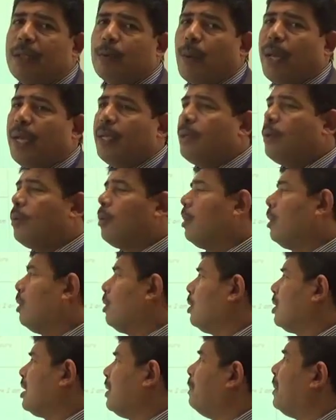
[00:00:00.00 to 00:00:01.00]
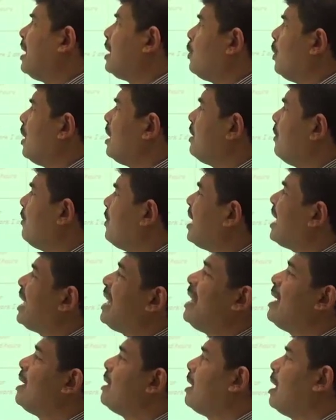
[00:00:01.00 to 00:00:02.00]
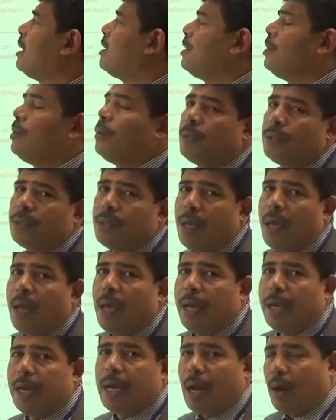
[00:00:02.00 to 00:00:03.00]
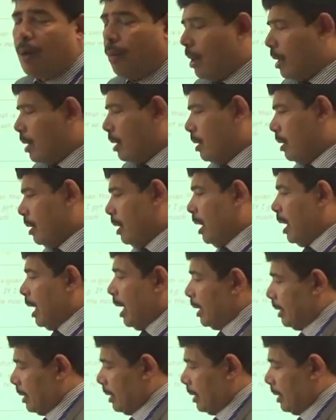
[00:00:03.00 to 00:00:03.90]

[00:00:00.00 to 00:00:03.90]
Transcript: persuading or persuasive technique that's used in our